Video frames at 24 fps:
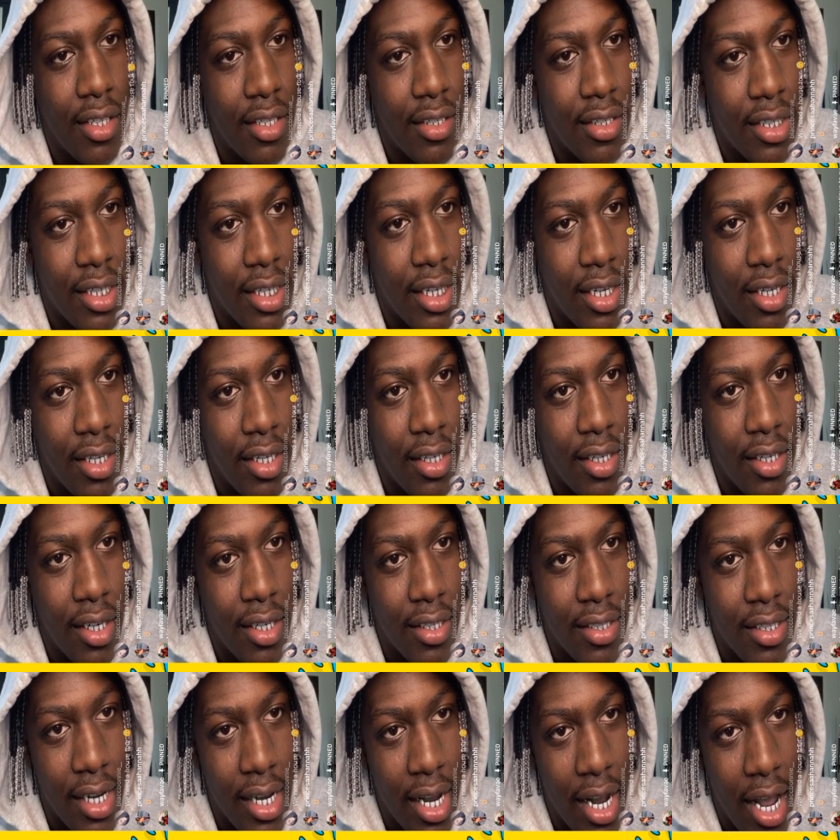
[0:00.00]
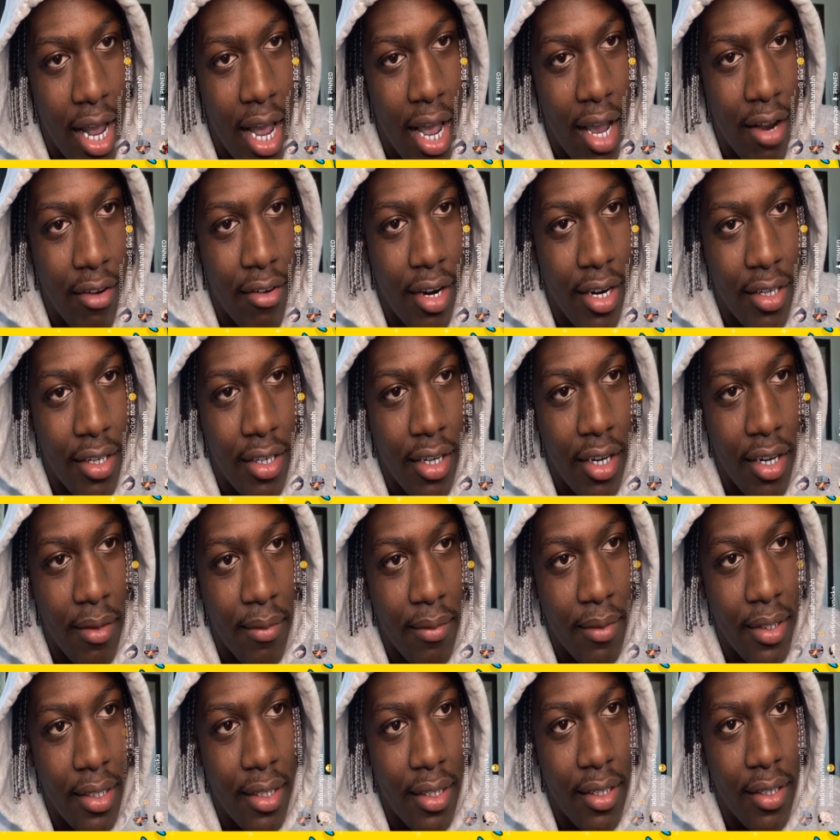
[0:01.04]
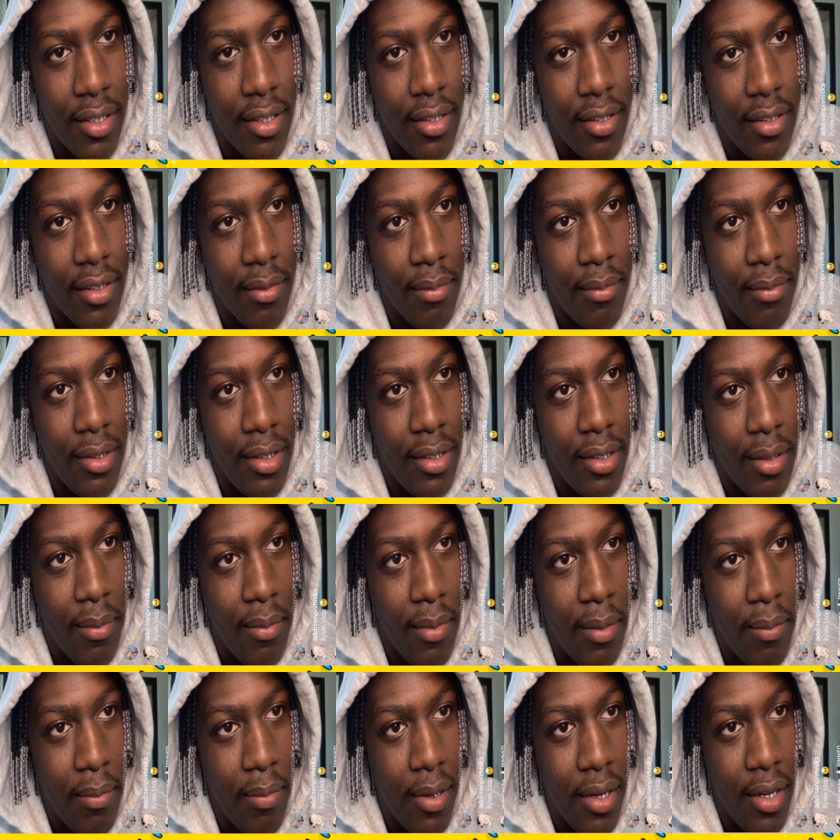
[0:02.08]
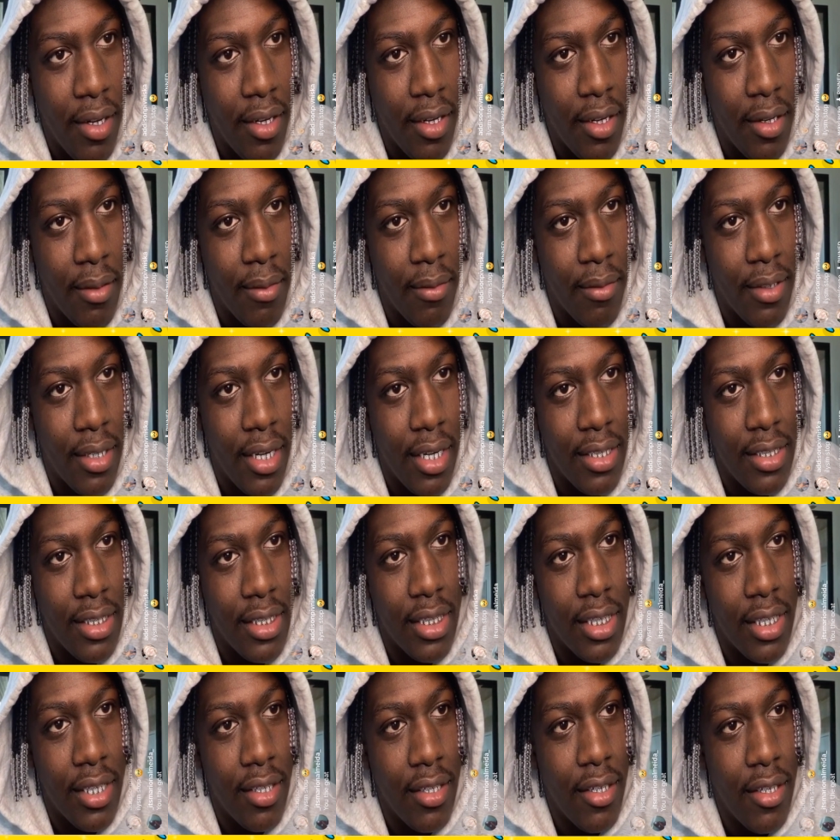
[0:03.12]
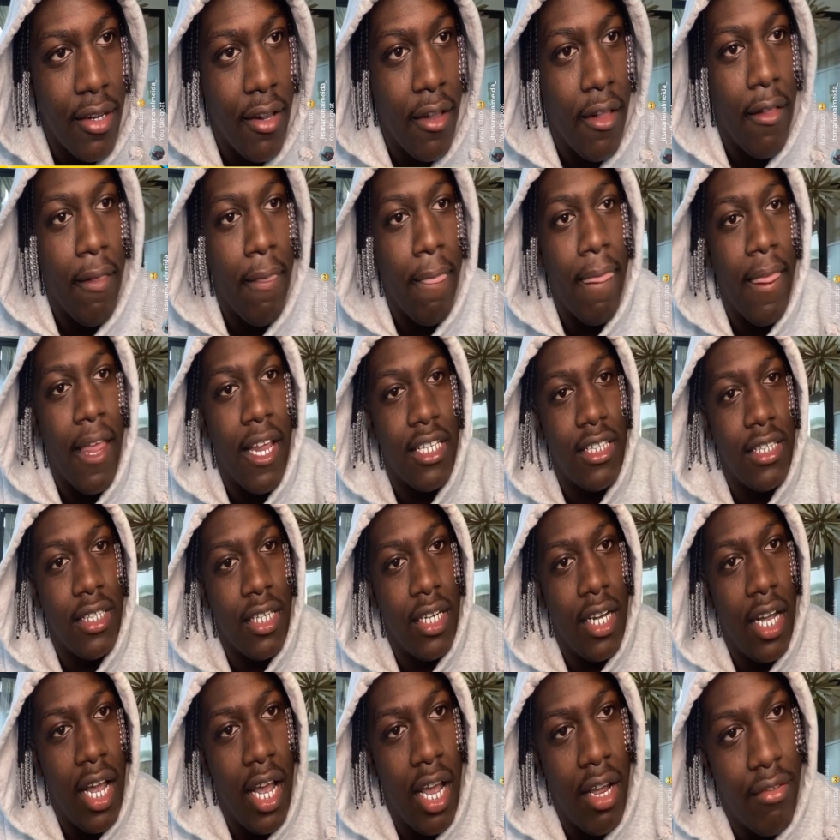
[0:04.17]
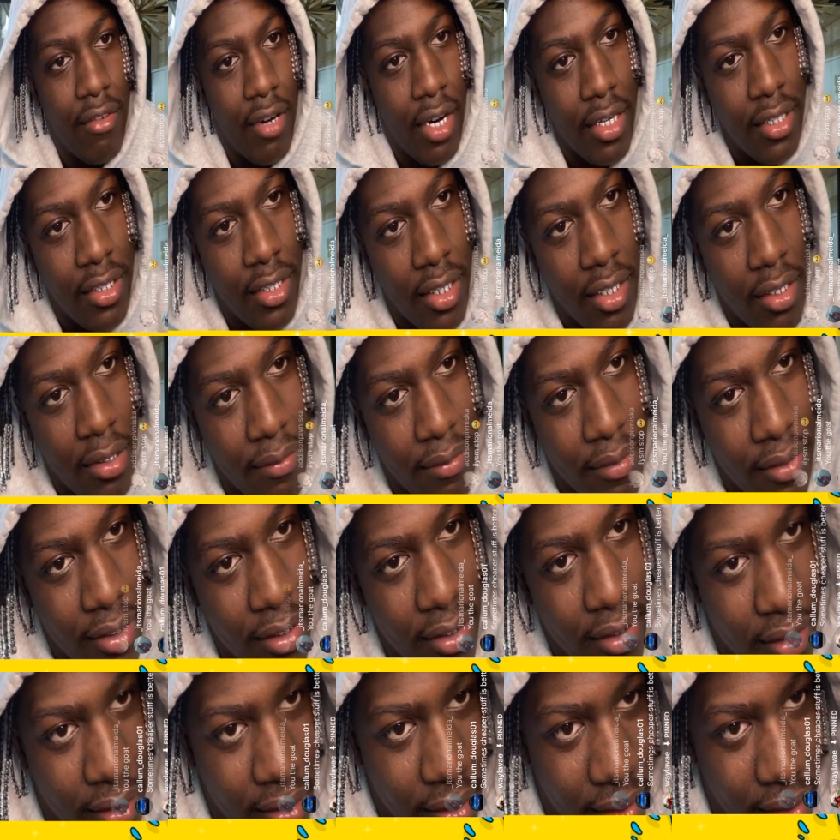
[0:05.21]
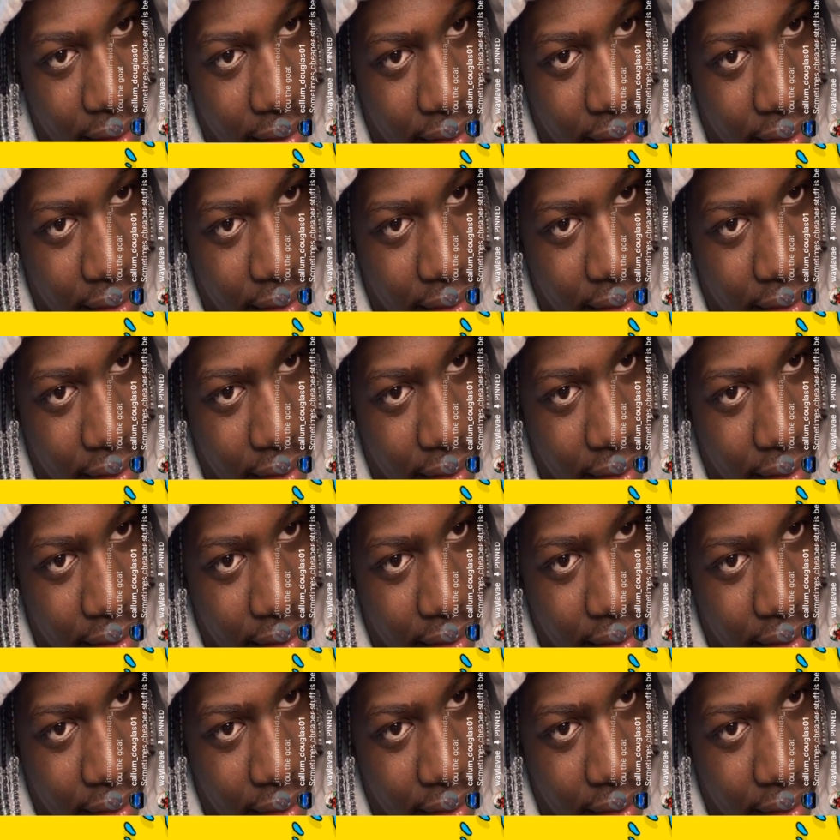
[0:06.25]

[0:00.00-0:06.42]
That's a good, that's a guy right there, man. Let me, let me pin him. That's a, that's a guy right there, man.